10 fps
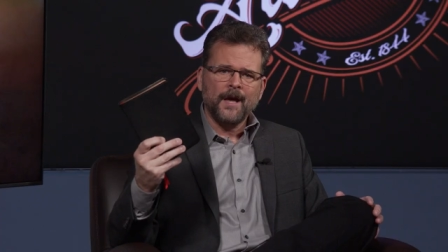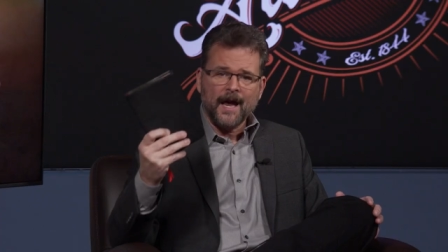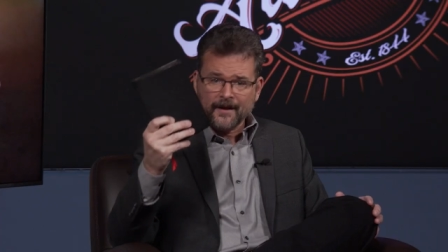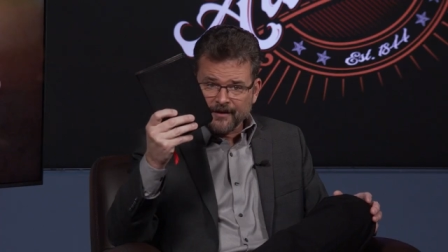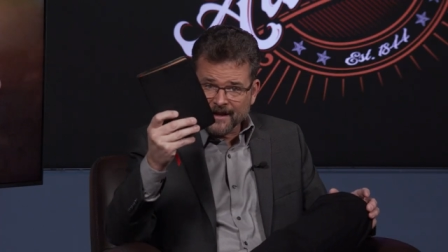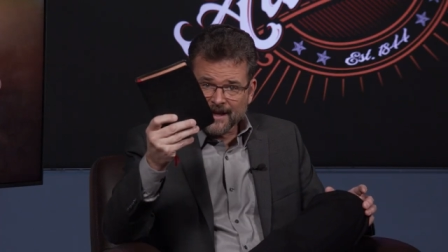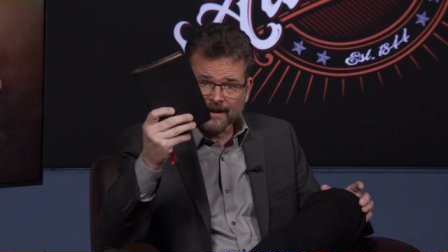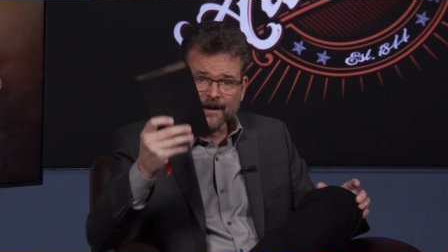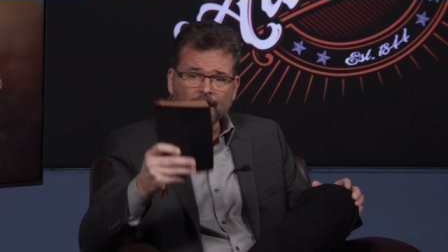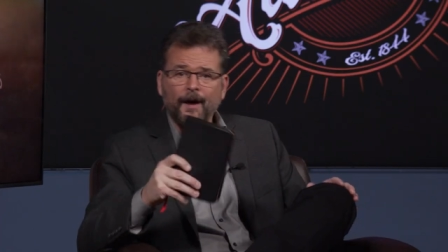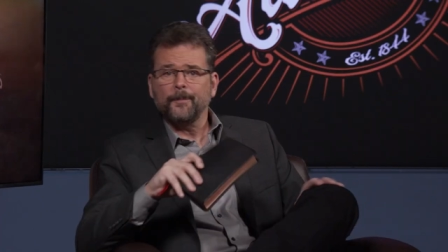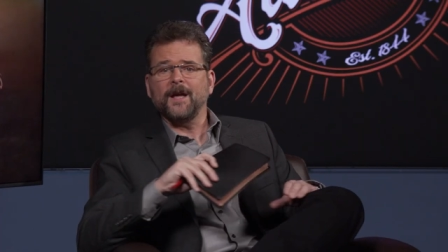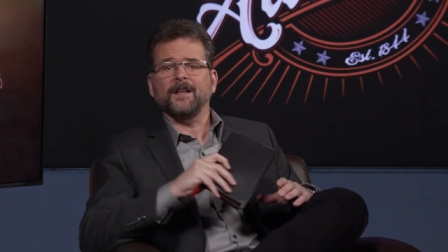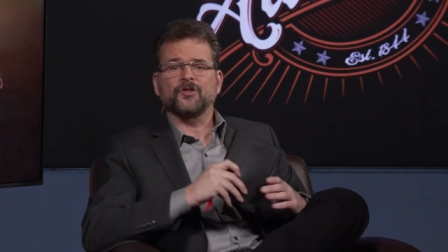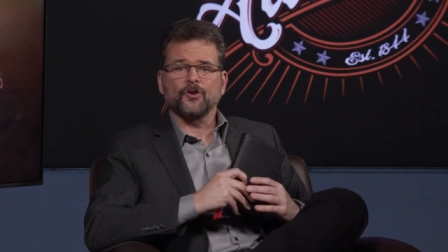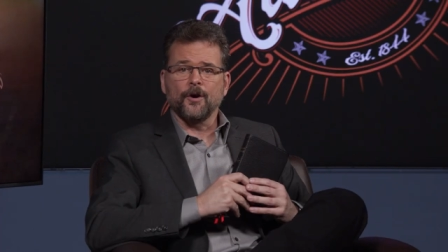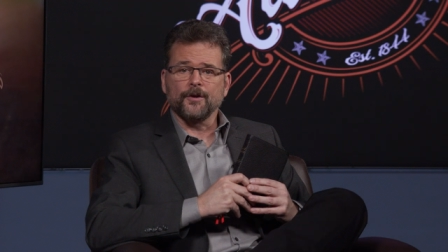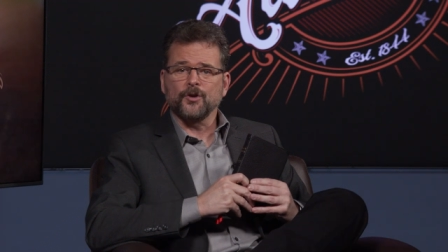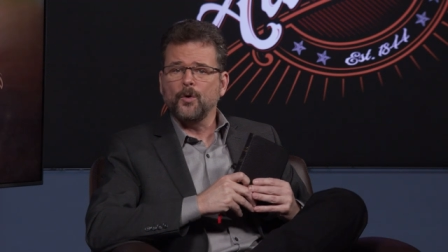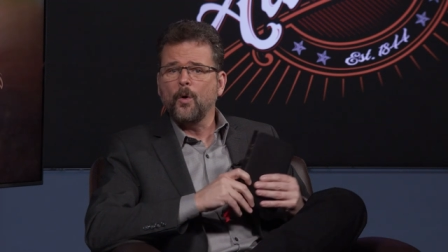And if you need a little help getting
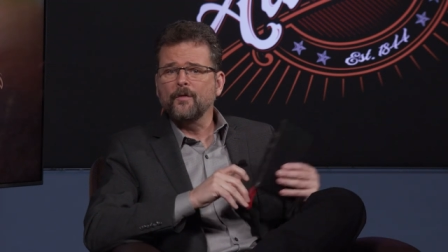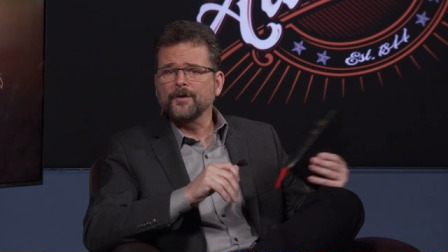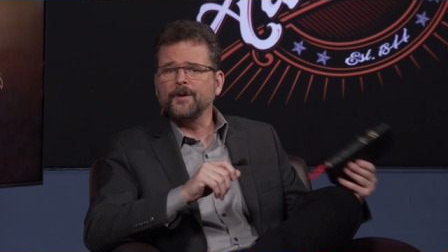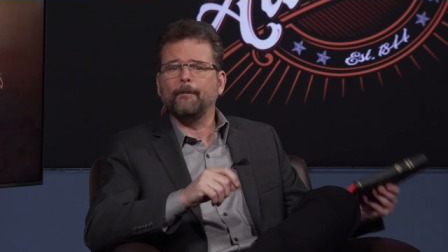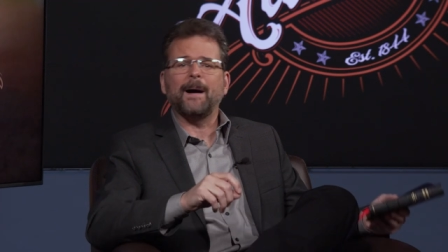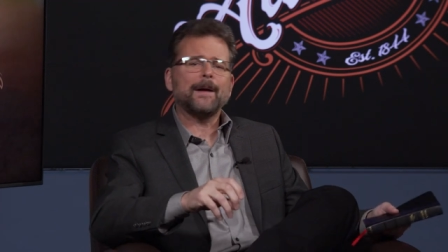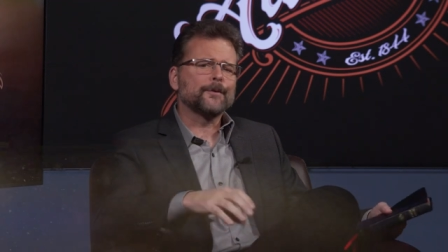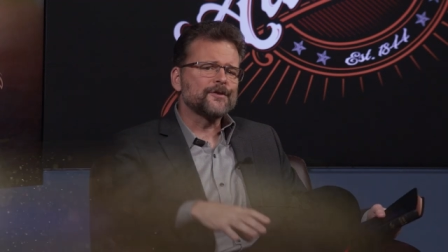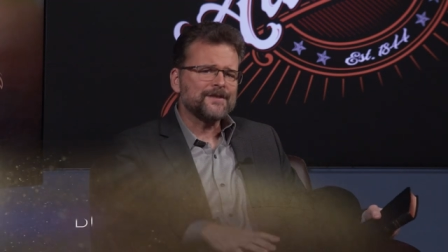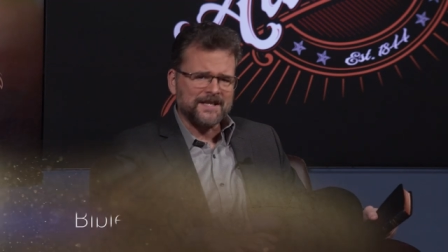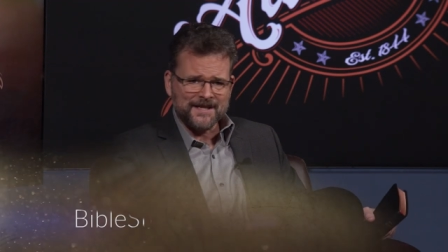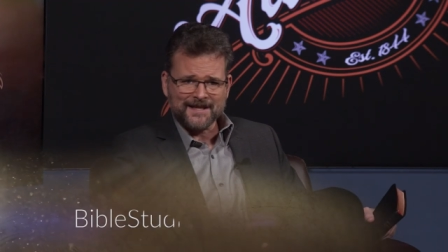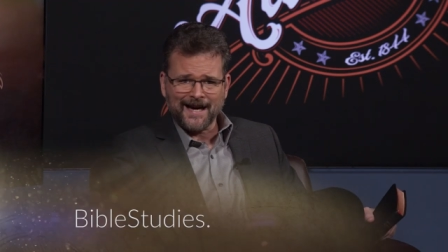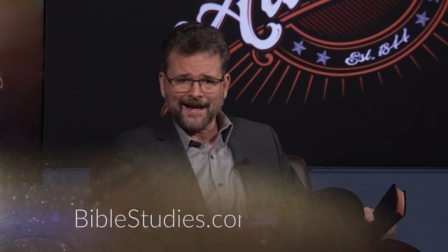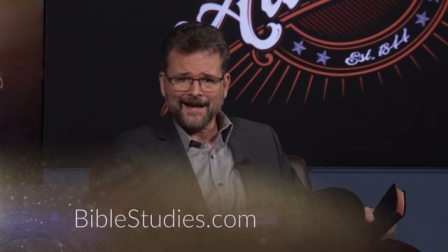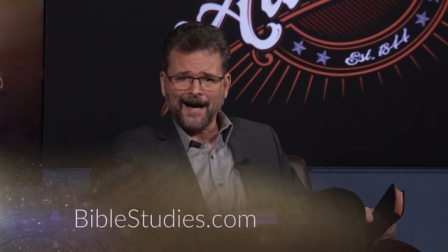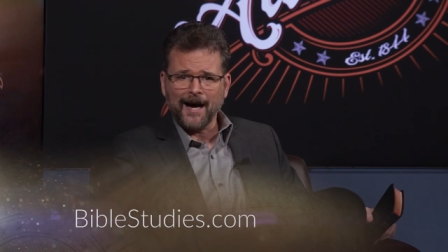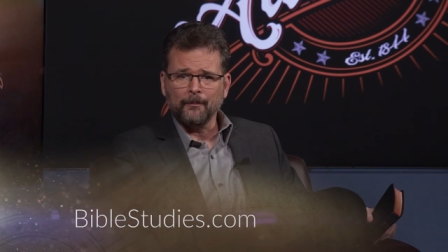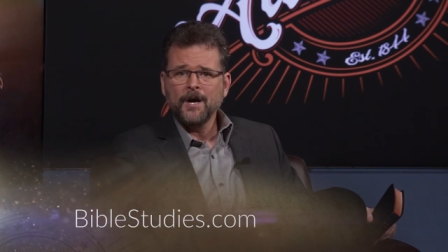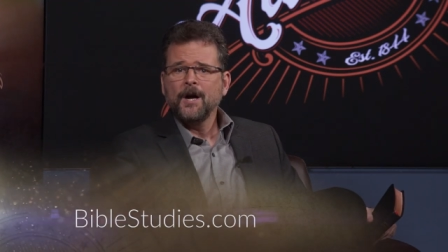started, go over to
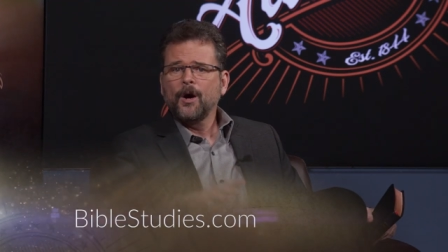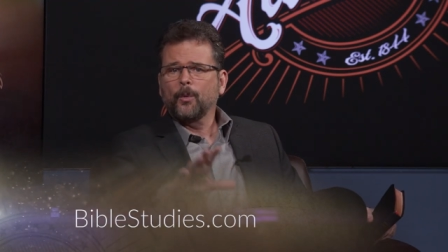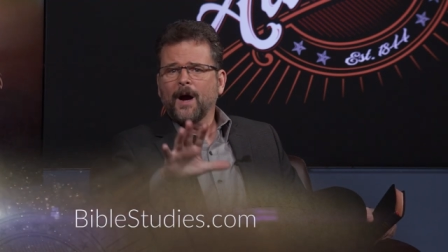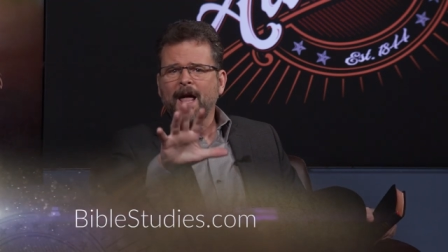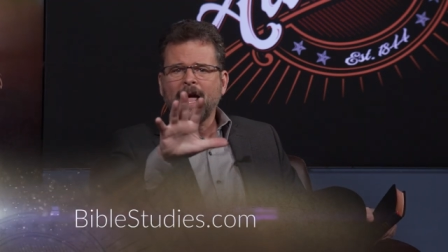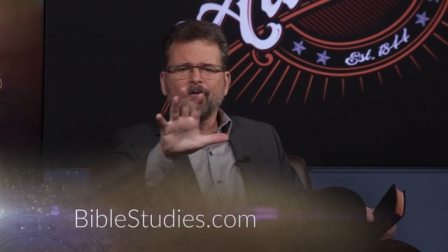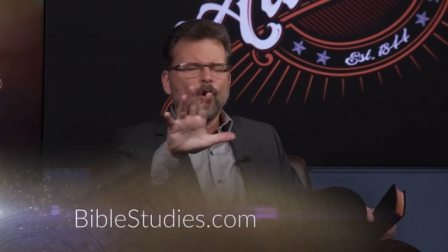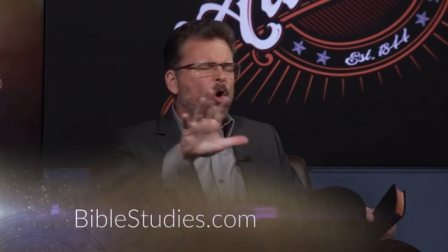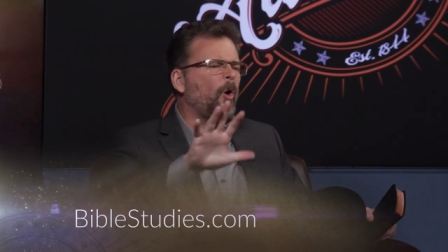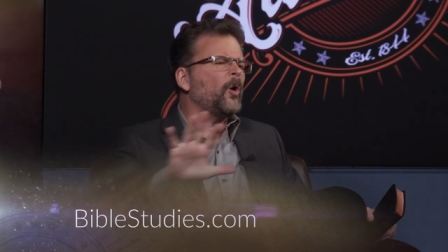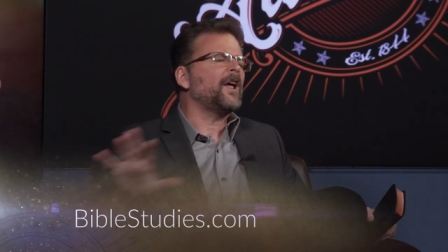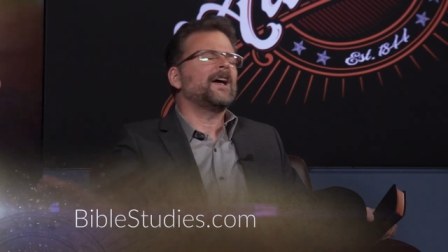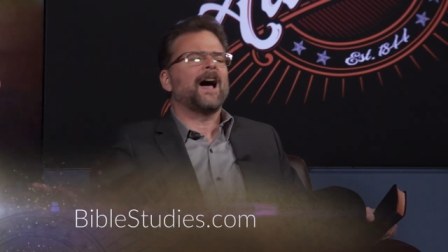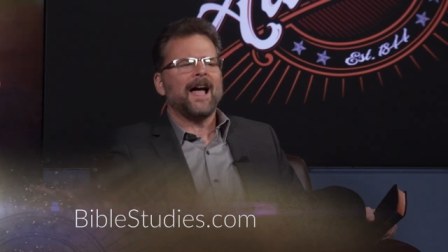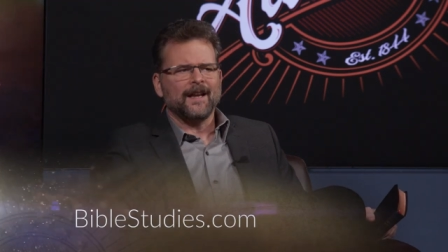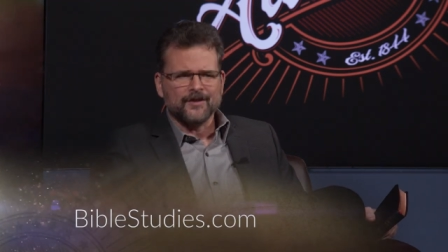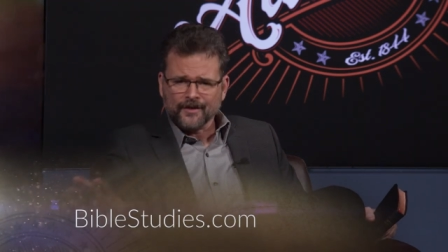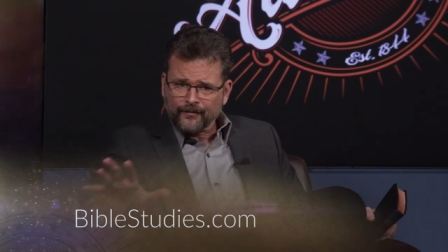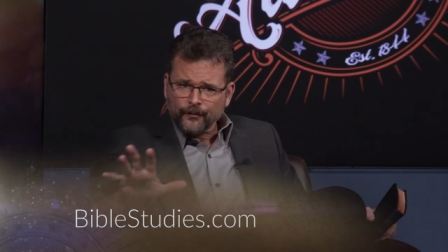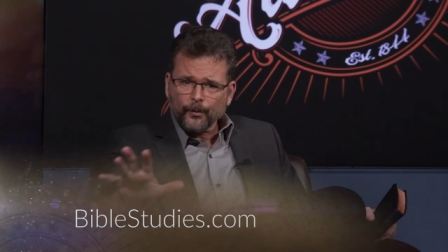BibleStudies.com where I have all kinds
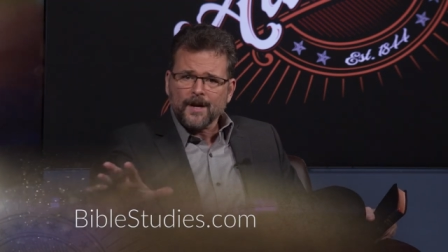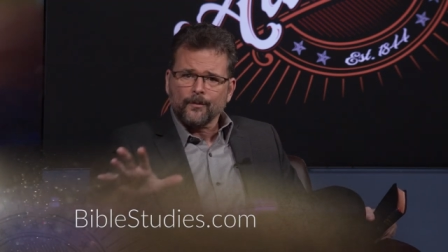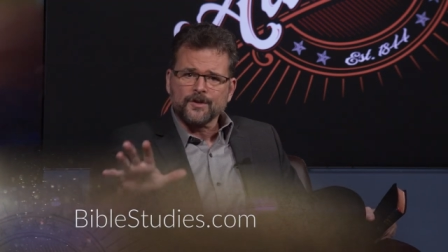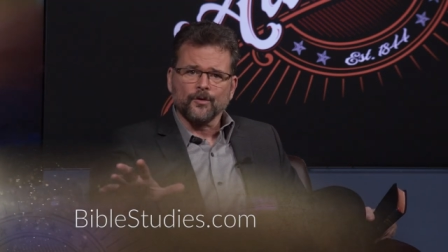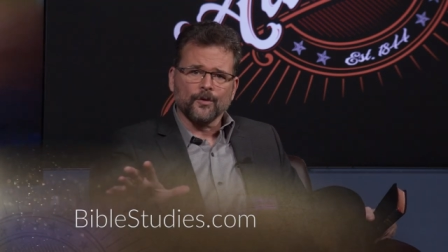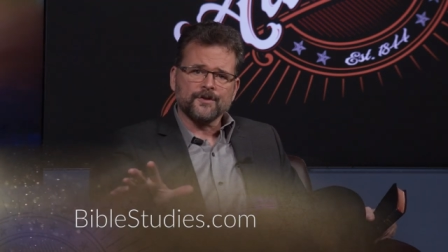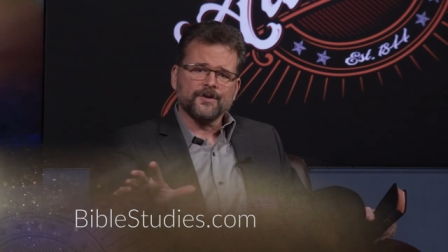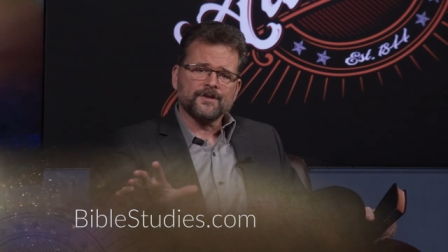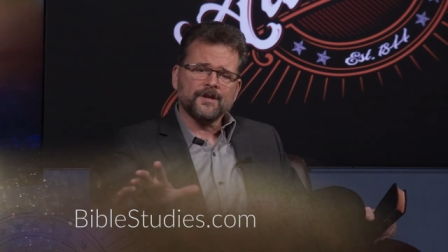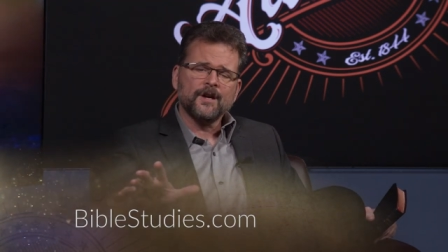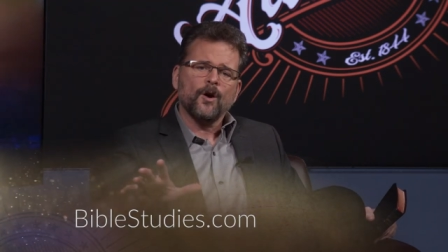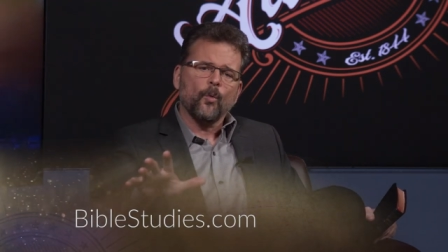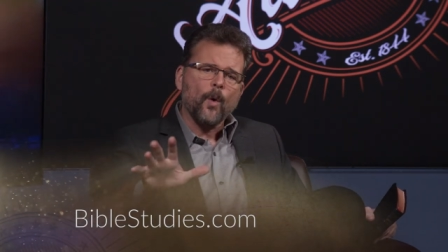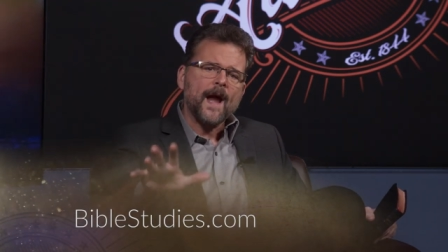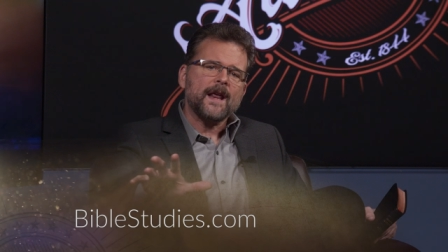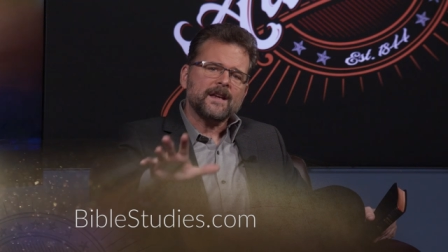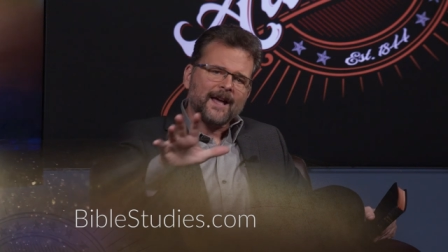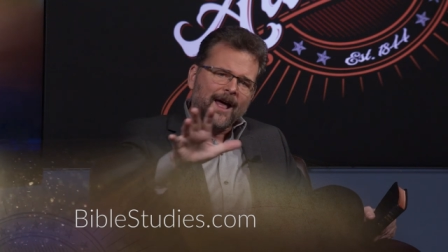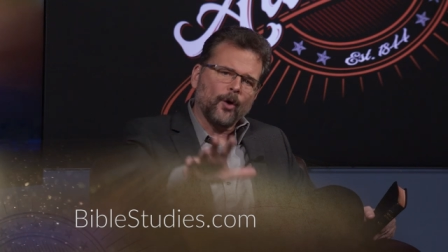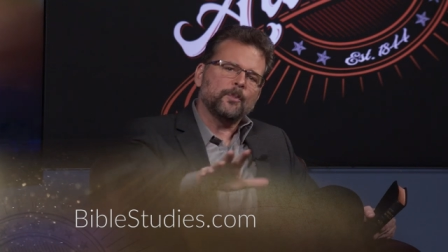of free resources waiting
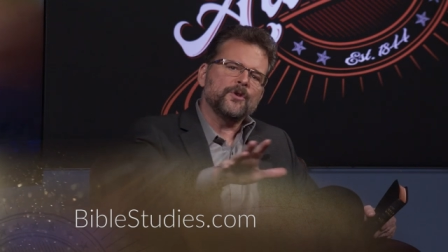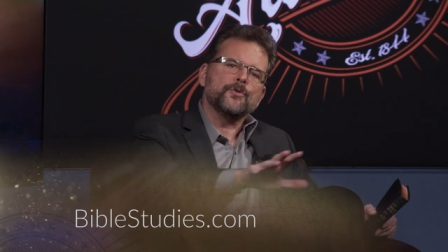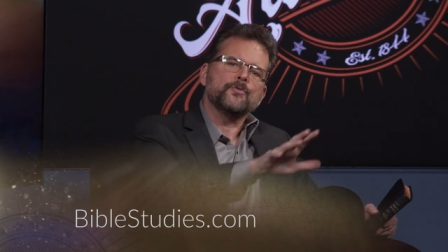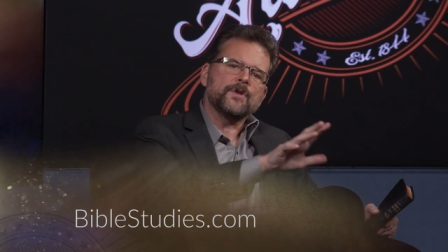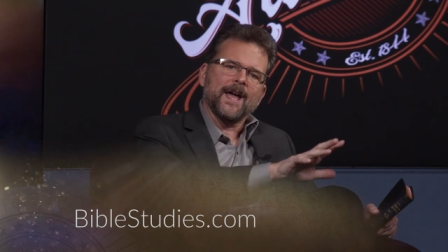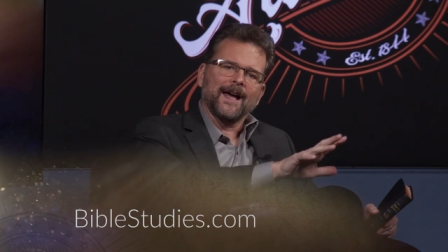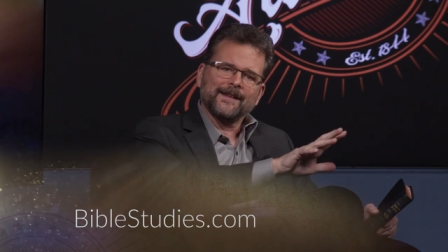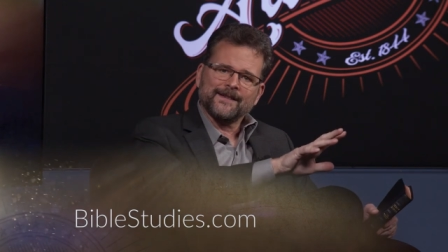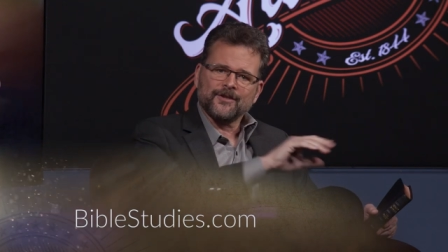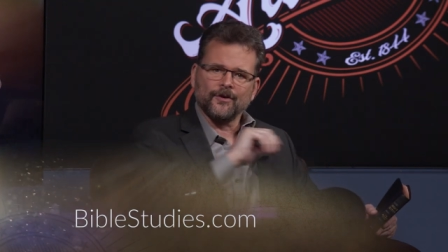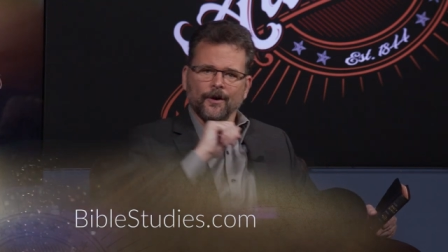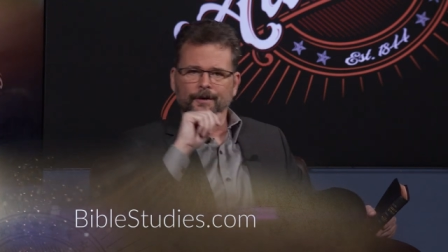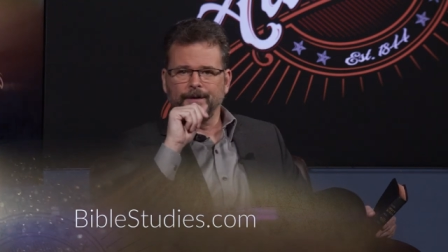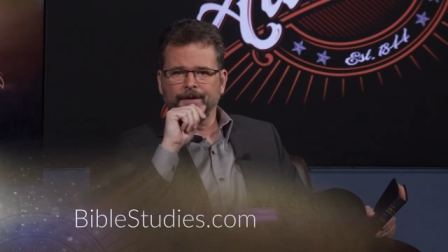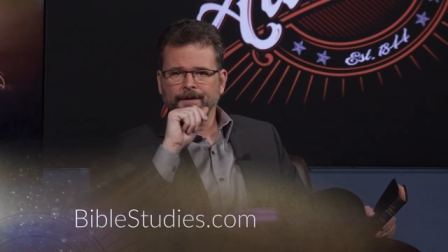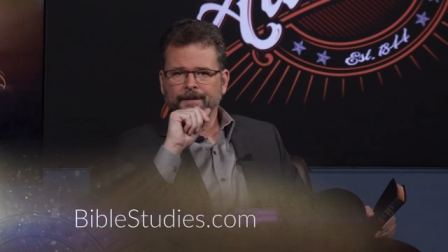to help you get started.